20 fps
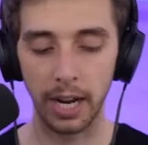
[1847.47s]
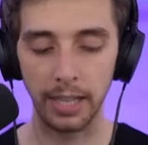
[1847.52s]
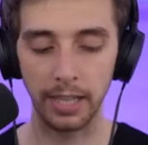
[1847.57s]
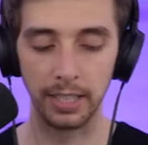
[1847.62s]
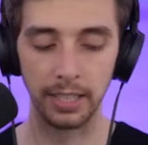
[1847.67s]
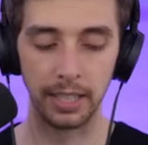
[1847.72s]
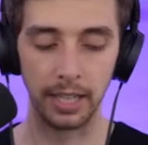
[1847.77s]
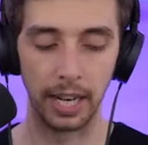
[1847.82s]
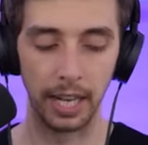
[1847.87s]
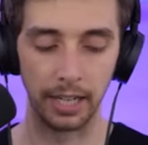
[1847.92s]
I
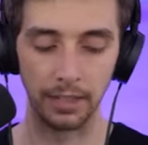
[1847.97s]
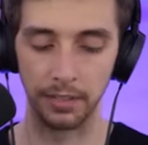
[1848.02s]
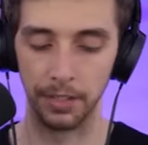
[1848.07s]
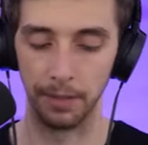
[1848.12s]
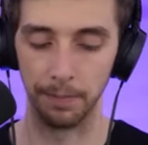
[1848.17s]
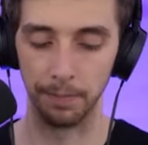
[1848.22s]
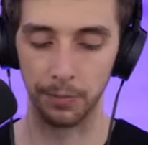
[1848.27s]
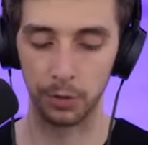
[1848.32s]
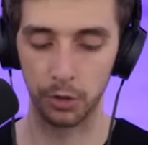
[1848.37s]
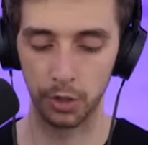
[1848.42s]
didn't collect
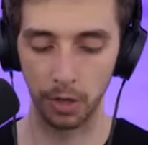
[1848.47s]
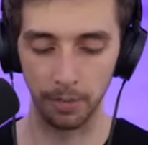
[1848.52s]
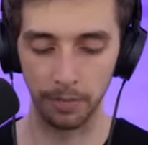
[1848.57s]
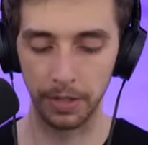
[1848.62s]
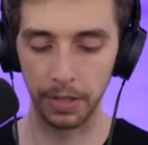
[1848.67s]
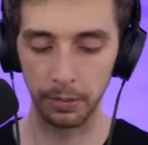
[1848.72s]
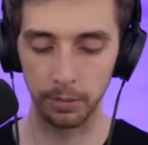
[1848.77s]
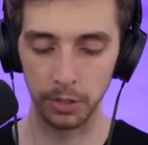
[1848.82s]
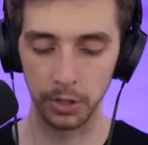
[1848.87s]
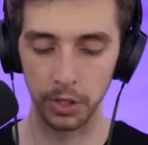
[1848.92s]
it.
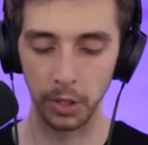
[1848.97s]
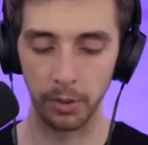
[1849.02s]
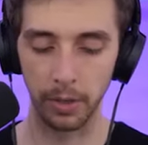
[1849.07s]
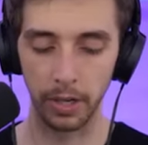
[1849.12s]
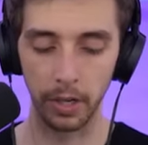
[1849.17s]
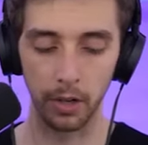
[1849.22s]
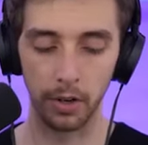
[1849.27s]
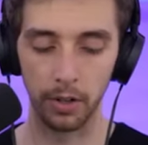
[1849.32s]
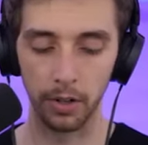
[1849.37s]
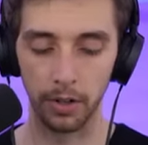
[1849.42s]
Something was
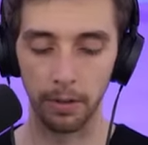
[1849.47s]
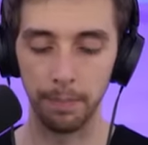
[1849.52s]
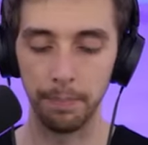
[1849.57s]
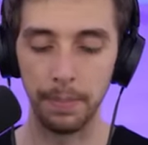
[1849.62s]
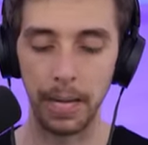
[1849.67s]
going on.